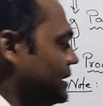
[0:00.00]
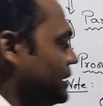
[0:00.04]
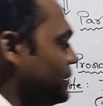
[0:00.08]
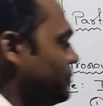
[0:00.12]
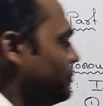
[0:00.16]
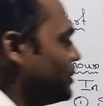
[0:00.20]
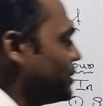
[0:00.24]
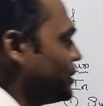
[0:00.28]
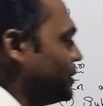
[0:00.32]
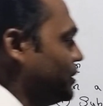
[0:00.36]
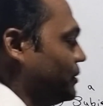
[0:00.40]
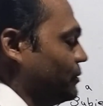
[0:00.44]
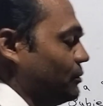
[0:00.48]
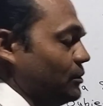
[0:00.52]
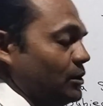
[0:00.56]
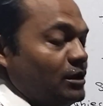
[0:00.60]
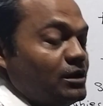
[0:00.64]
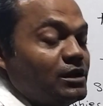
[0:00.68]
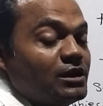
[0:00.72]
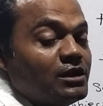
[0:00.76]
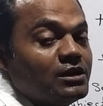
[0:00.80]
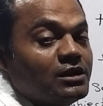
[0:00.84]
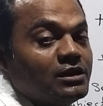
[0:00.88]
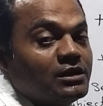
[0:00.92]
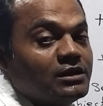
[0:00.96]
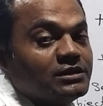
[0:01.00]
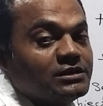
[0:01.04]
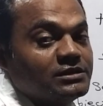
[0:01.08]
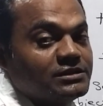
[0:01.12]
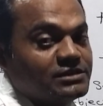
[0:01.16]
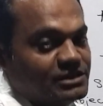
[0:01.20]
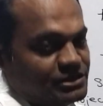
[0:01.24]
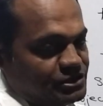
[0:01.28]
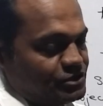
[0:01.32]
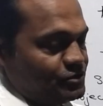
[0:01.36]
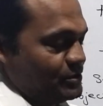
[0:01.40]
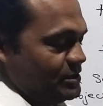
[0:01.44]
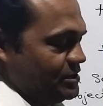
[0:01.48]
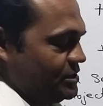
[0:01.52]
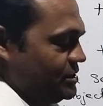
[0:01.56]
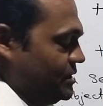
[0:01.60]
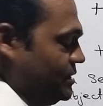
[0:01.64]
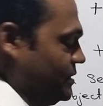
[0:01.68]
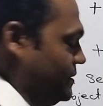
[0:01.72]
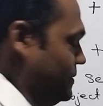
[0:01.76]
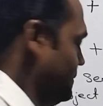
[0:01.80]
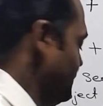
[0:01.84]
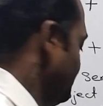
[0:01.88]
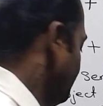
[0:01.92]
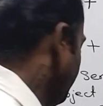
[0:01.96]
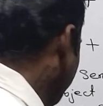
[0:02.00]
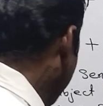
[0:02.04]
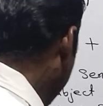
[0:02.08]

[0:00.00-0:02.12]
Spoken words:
in a particular situation.